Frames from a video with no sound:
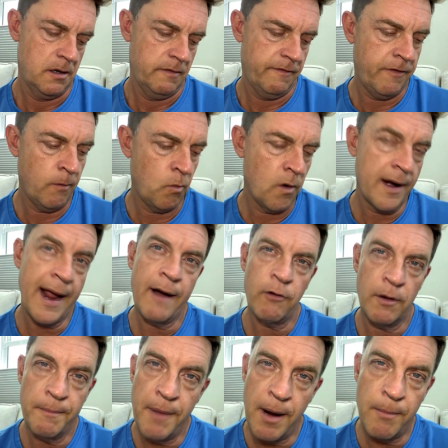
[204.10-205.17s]
from what I
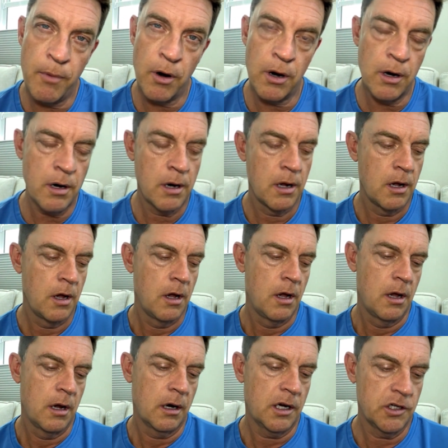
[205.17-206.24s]
remember,
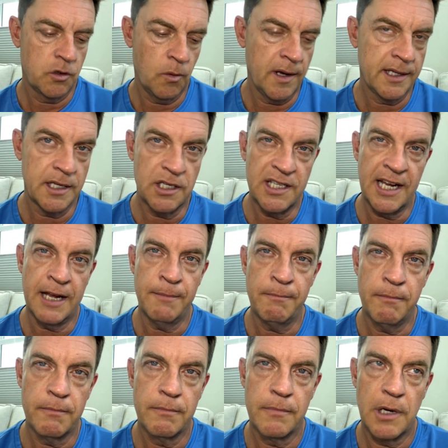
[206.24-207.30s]
because we had the
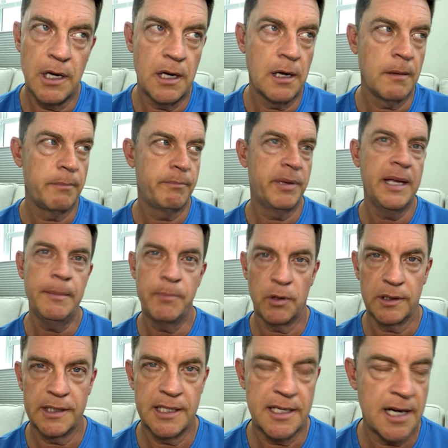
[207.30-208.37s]
same
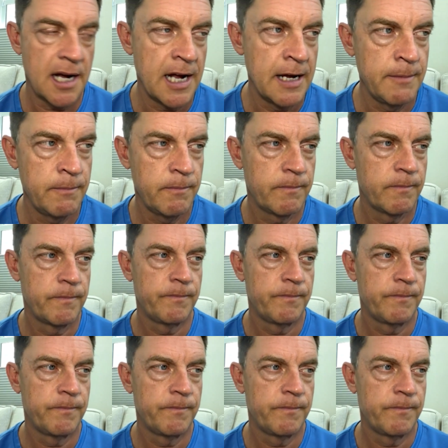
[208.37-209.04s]
people at the time,